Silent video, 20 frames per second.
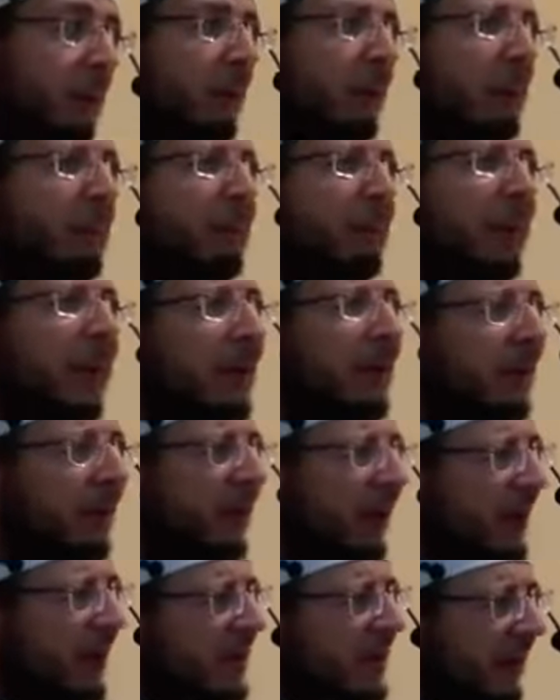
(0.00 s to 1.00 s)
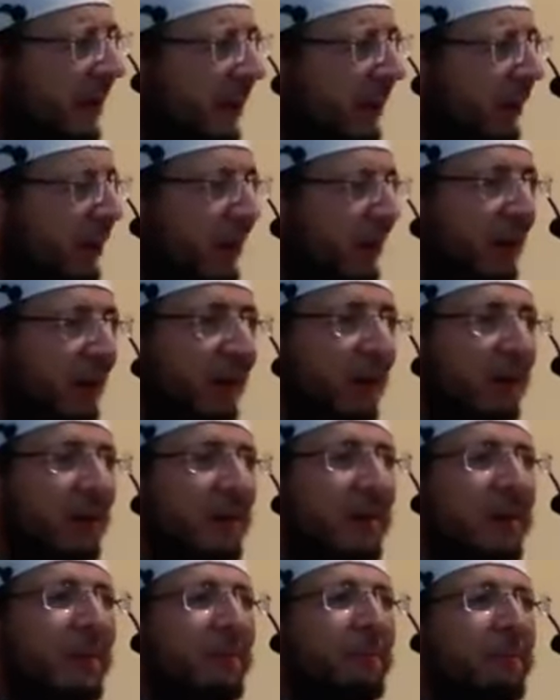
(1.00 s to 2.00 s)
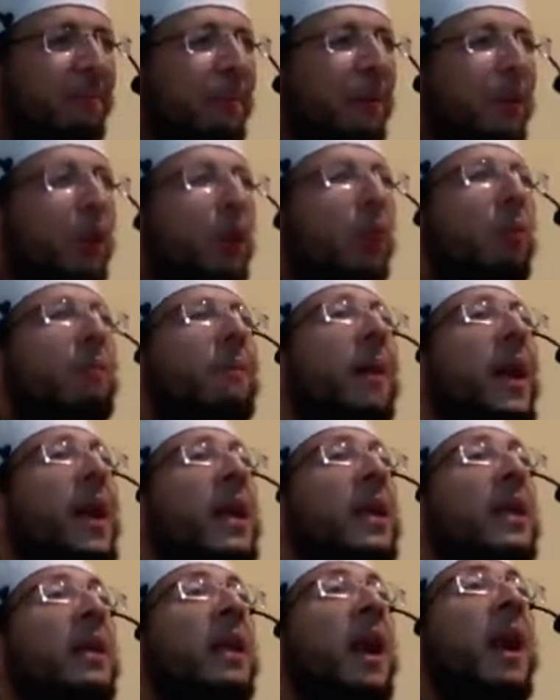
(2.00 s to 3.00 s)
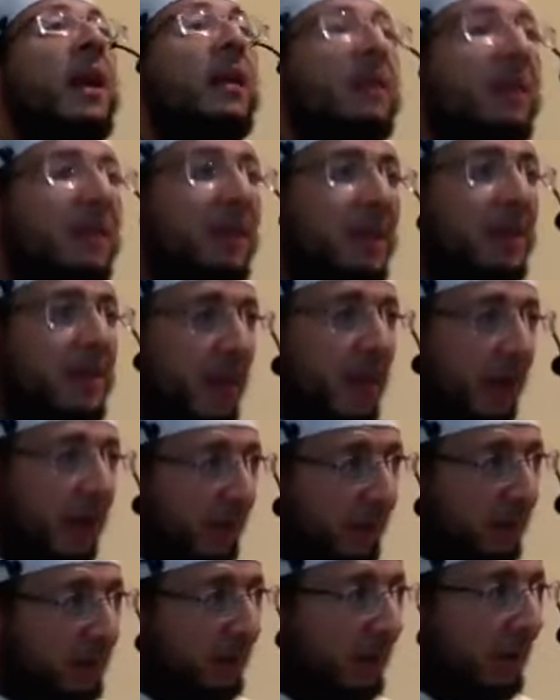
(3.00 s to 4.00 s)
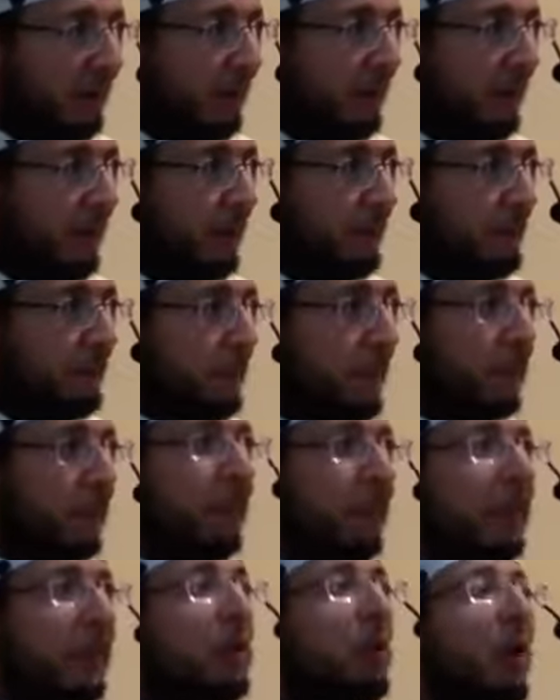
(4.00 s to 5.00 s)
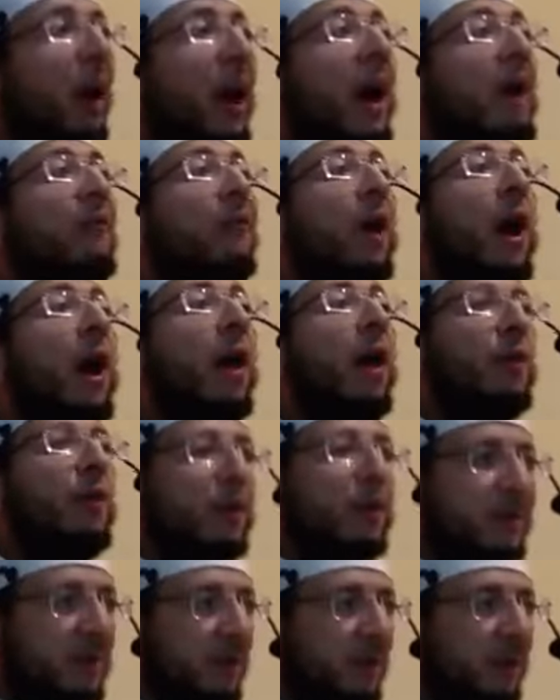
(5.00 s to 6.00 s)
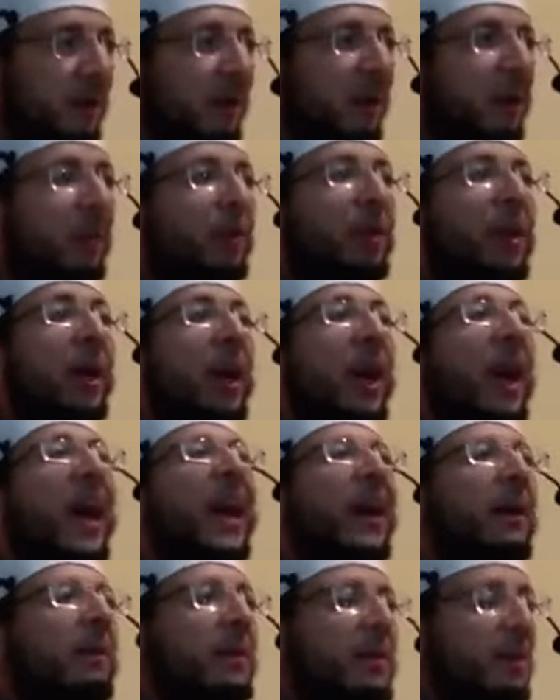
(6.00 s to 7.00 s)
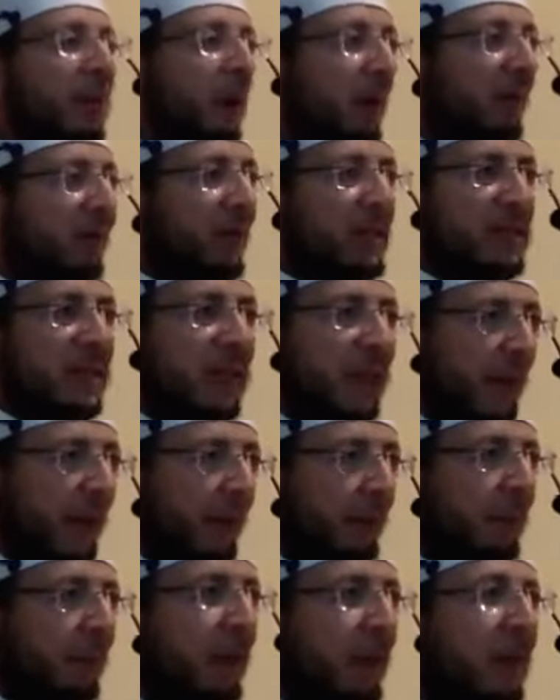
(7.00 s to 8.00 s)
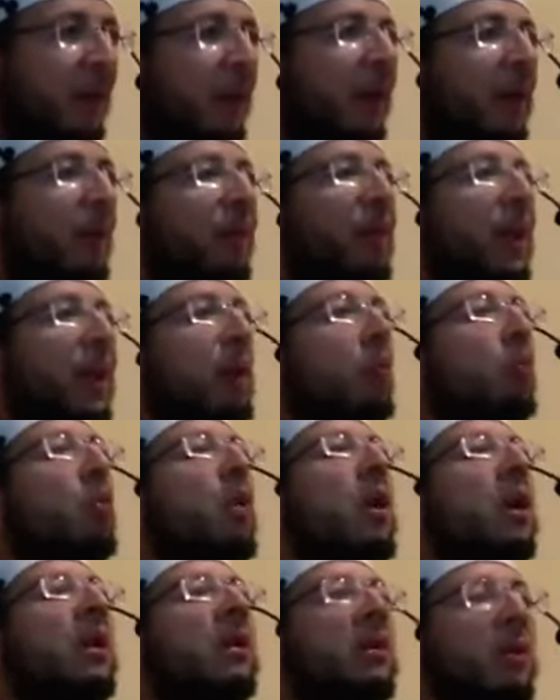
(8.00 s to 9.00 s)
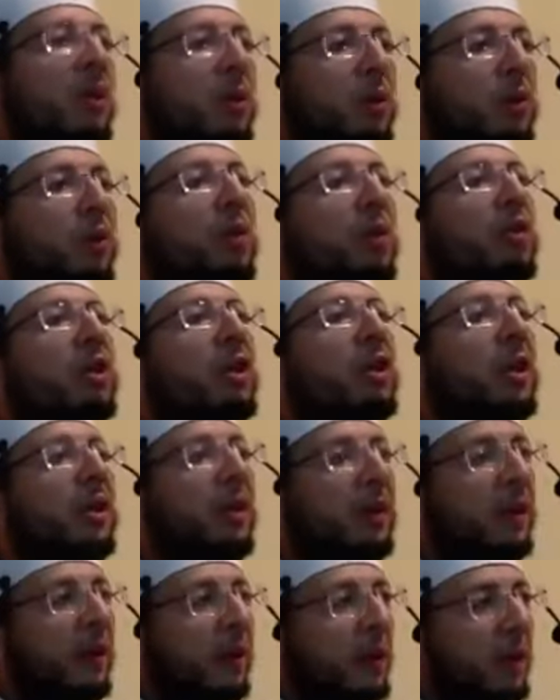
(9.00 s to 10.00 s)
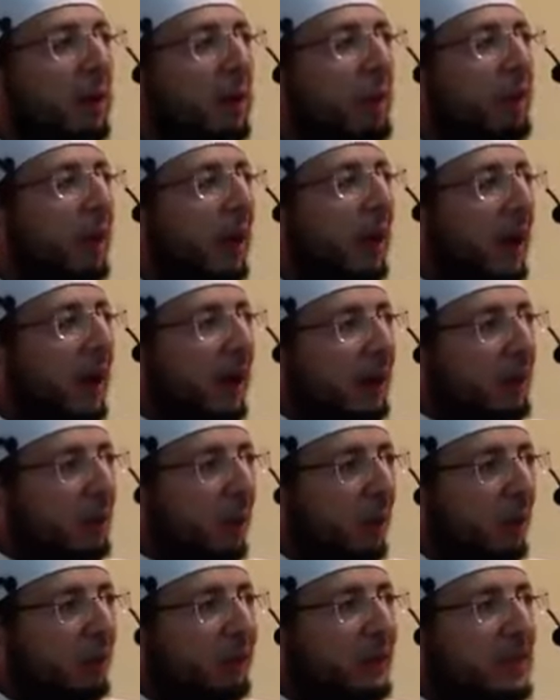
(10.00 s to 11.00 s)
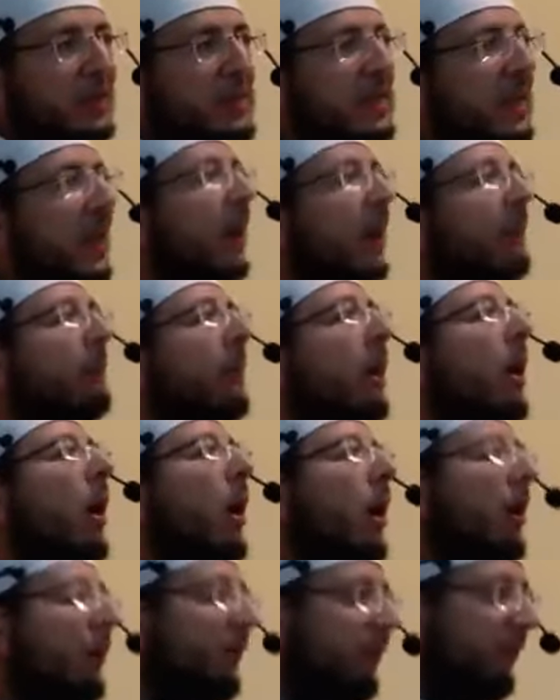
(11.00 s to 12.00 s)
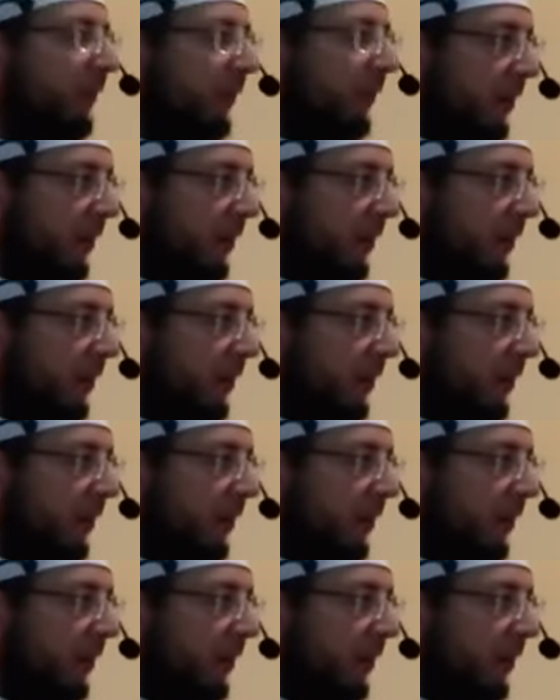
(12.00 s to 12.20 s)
But there is another thing. You may not decide, but you have others. The enemies of Islam, they wanted to turn the light of Islam off.